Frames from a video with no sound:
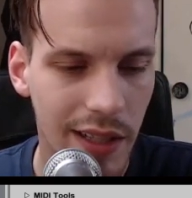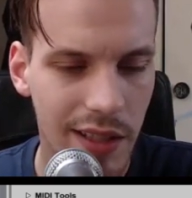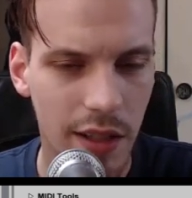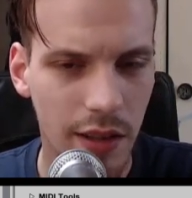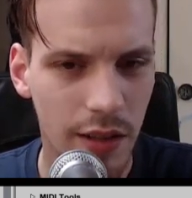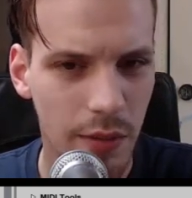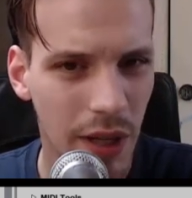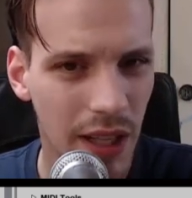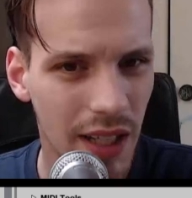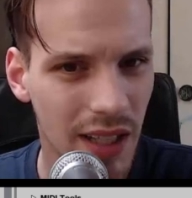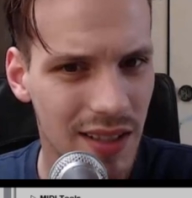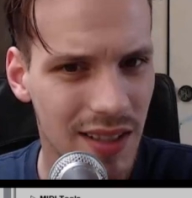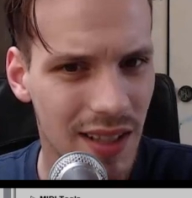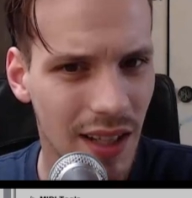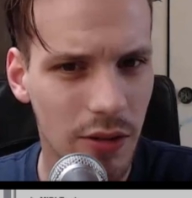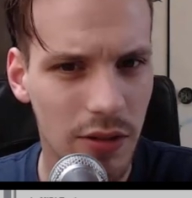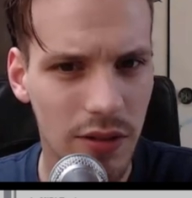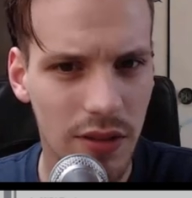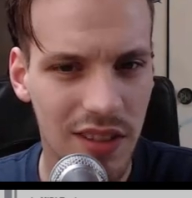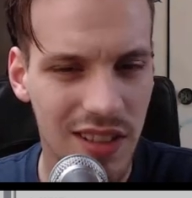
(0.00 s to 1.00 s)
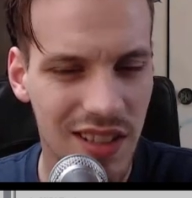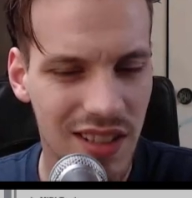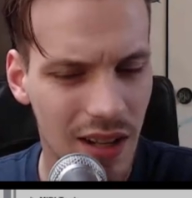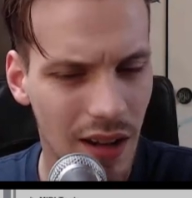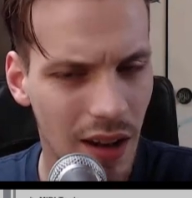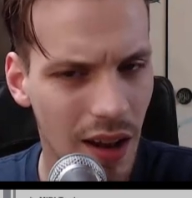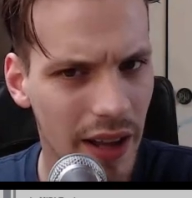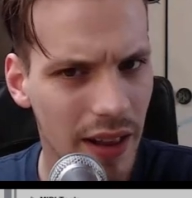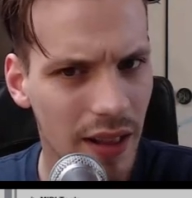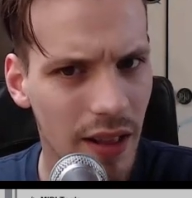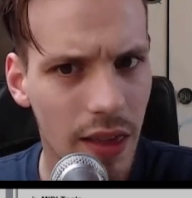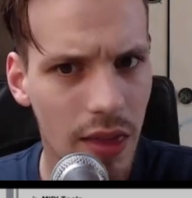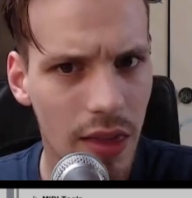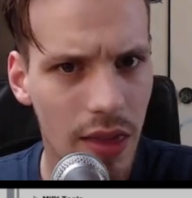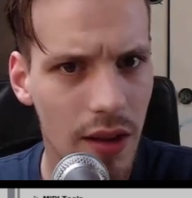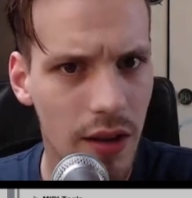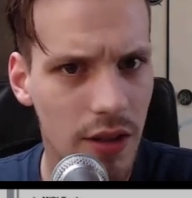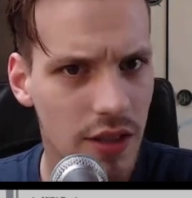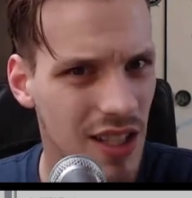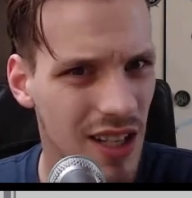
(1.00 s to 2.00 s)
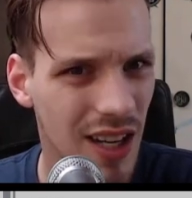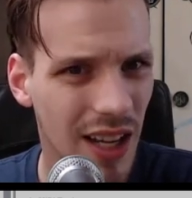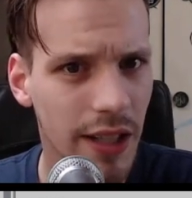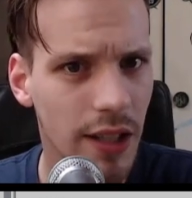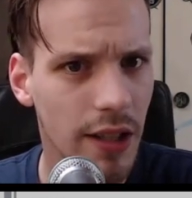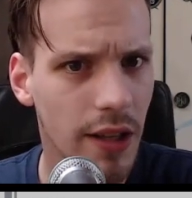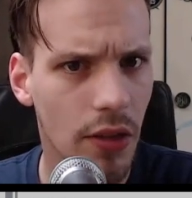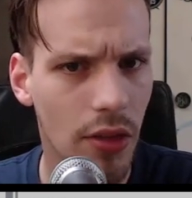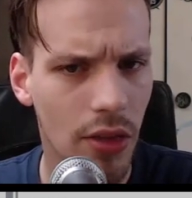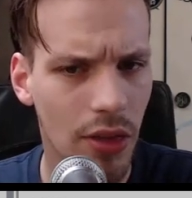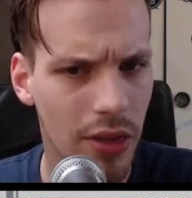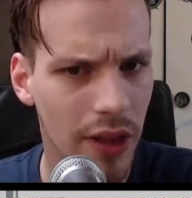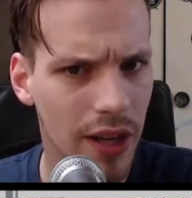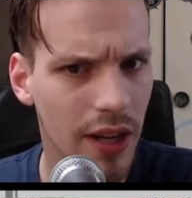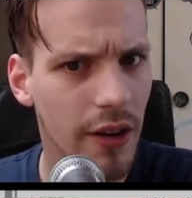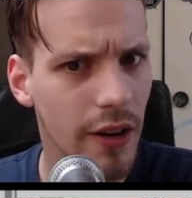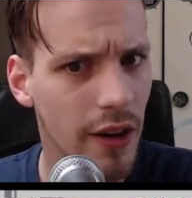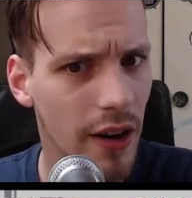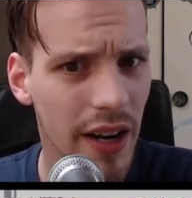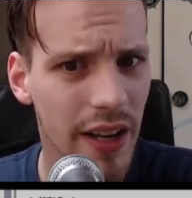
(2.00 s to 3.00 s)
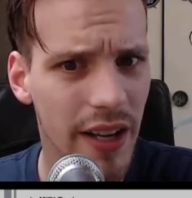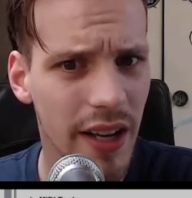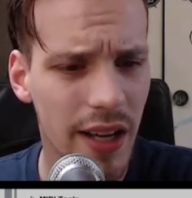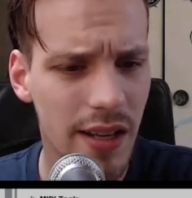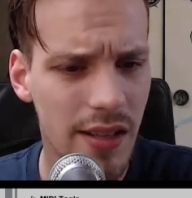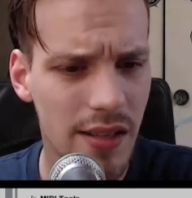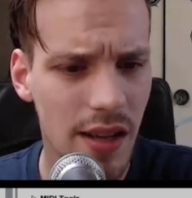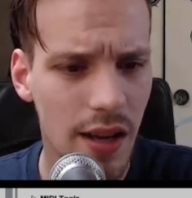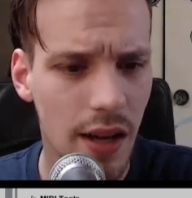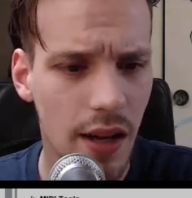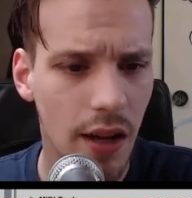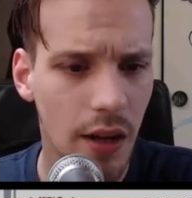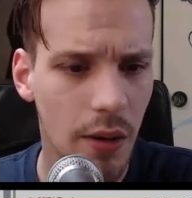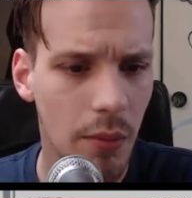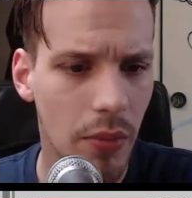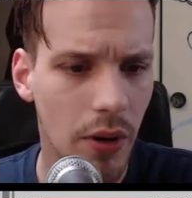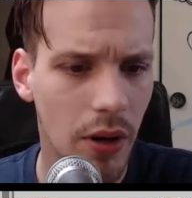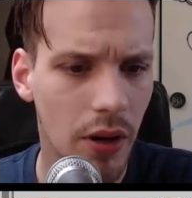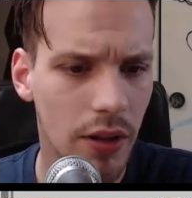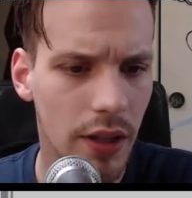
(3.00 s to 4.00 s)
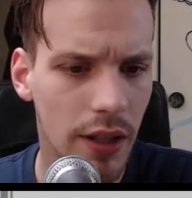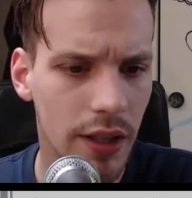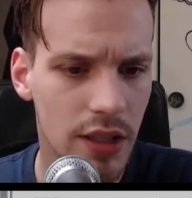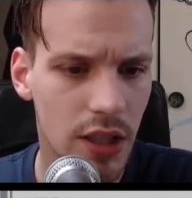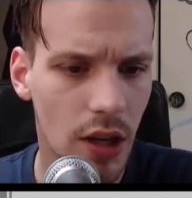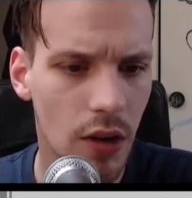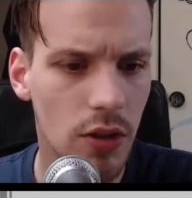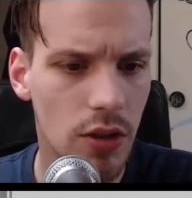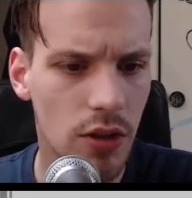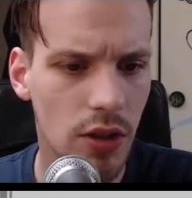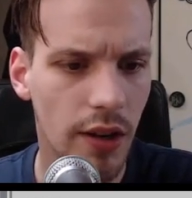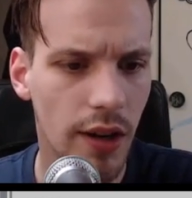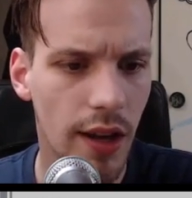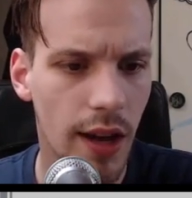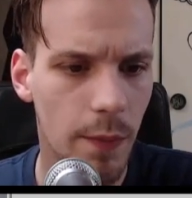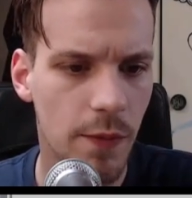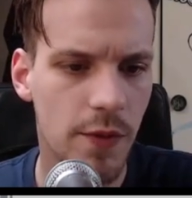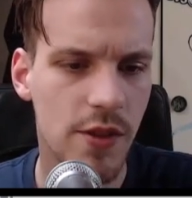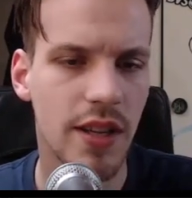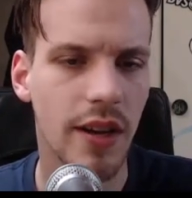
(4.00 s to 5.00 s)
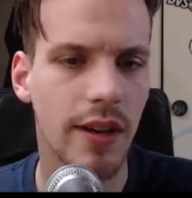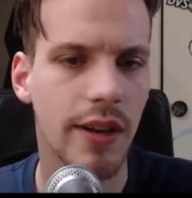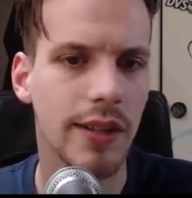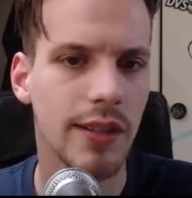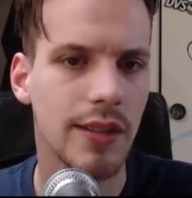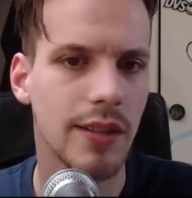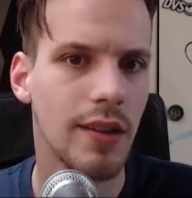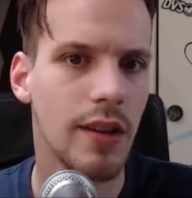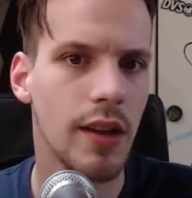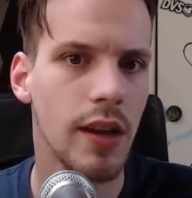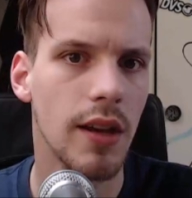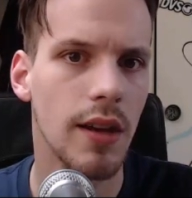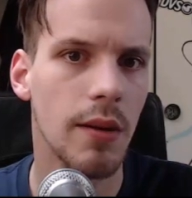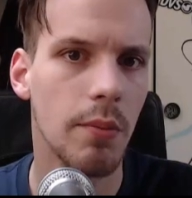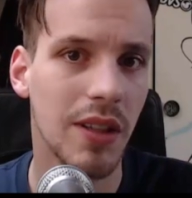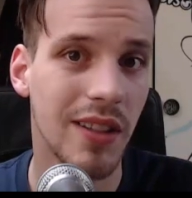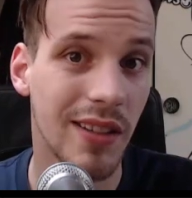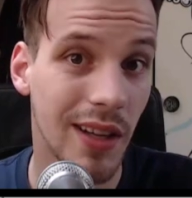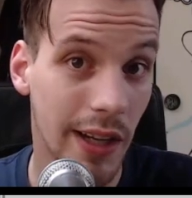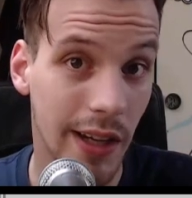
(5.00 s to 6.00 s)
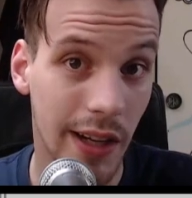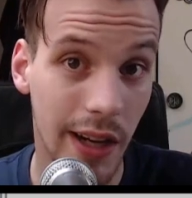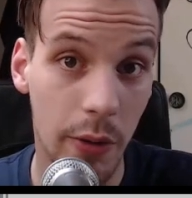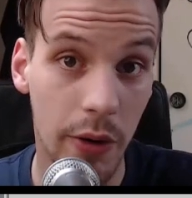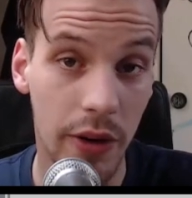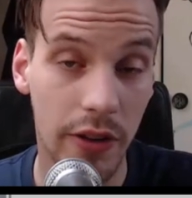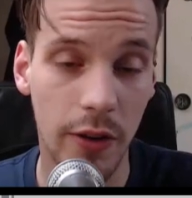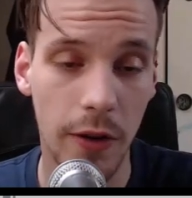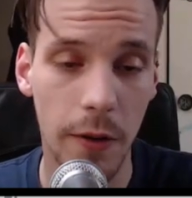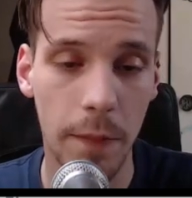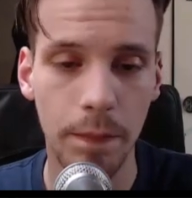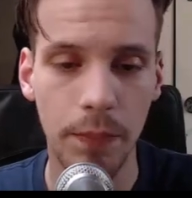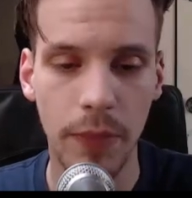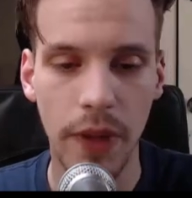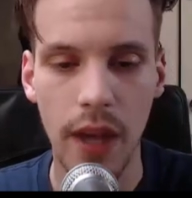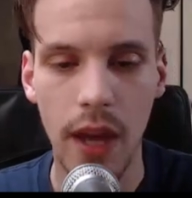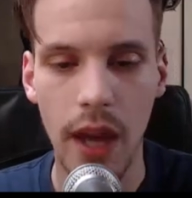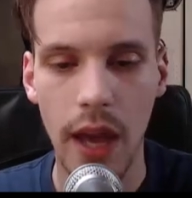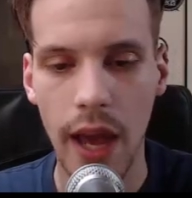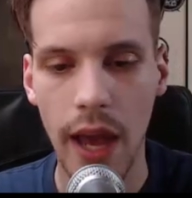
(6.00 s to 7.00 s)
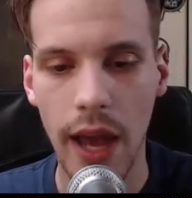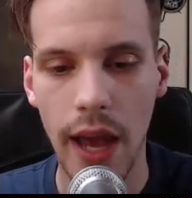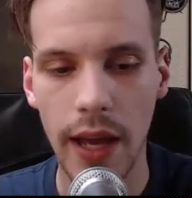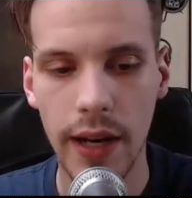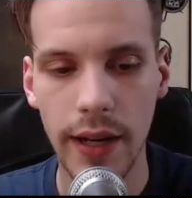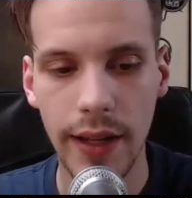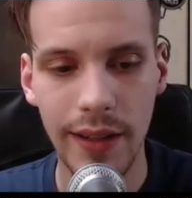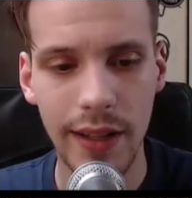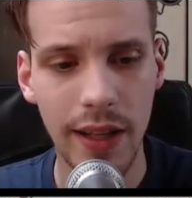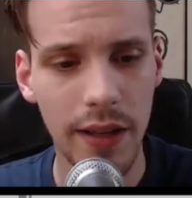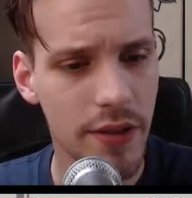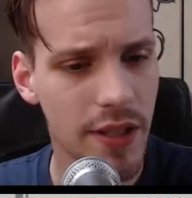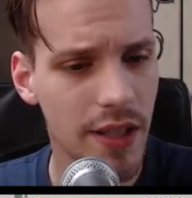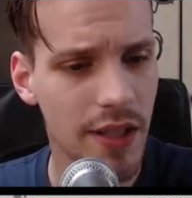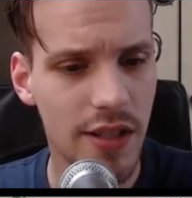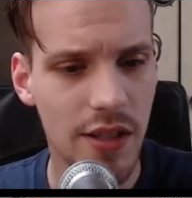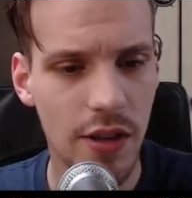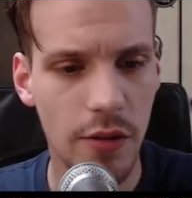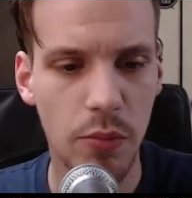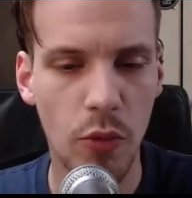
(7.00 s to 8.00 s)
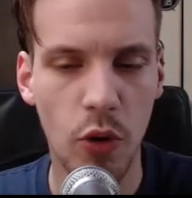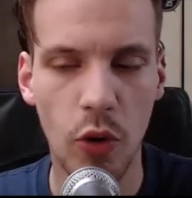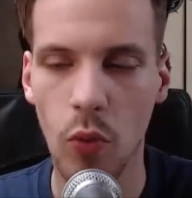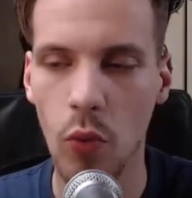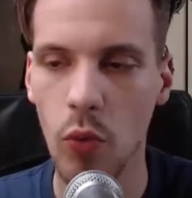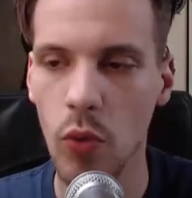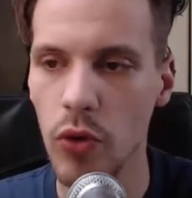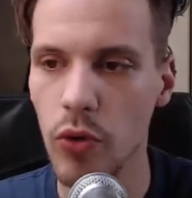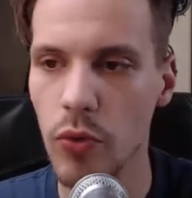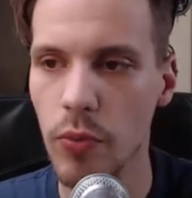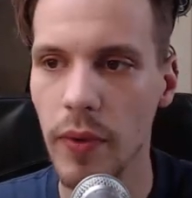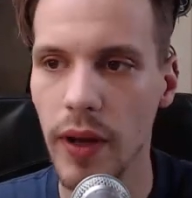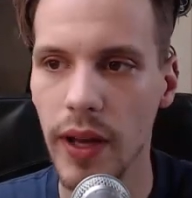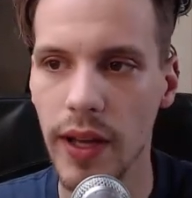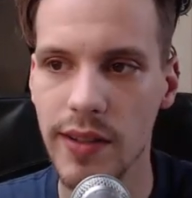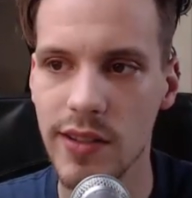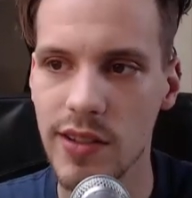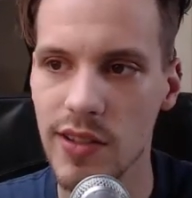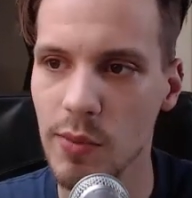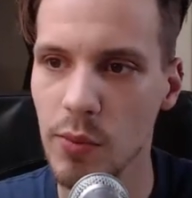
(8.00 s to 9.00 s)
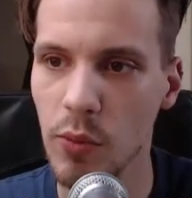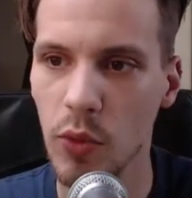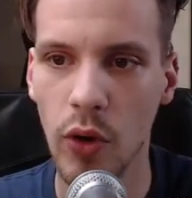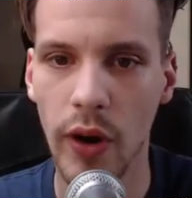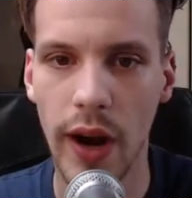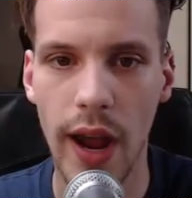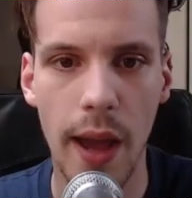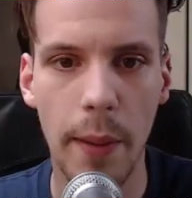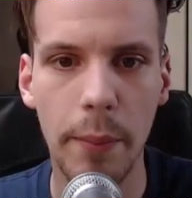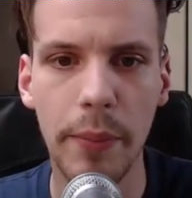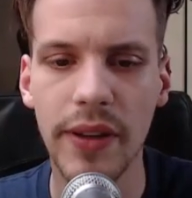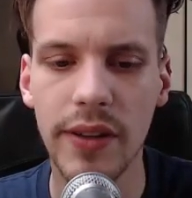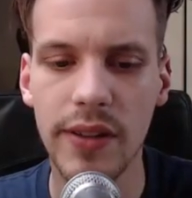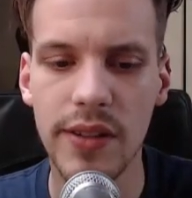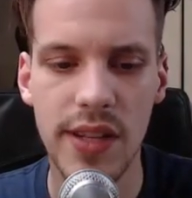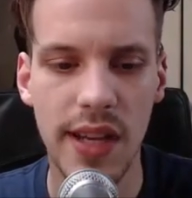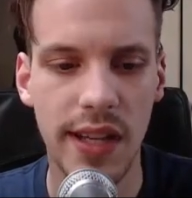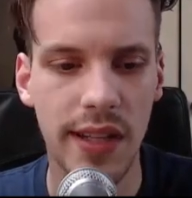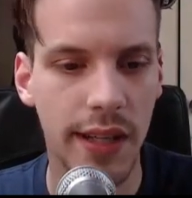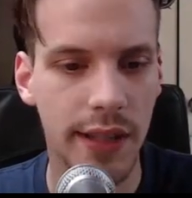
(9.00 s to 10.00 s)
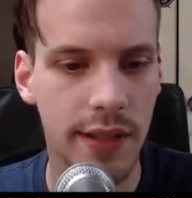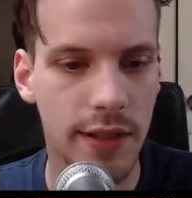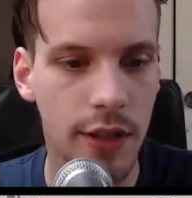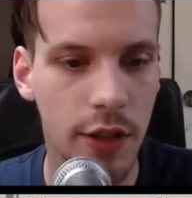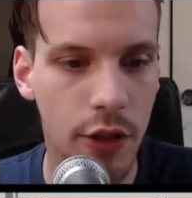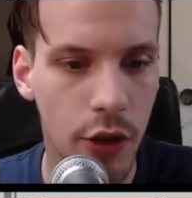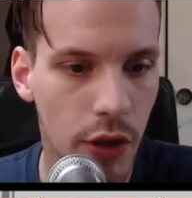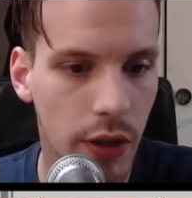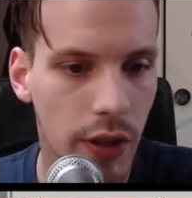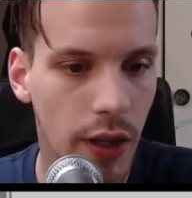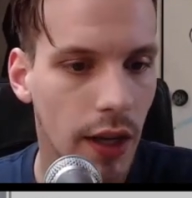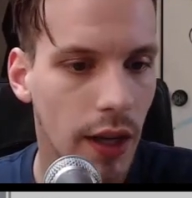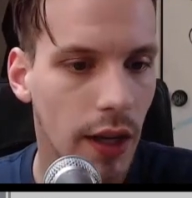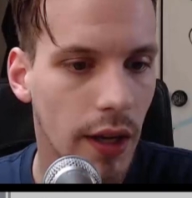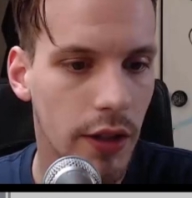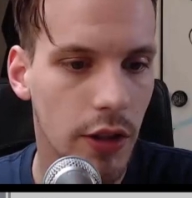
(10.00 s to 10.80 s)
it's gonna make it sound slightly thinner, I guess, but it's also gonna emphasize the metallic character, and it gives it some more room and some more ambience, and that's good.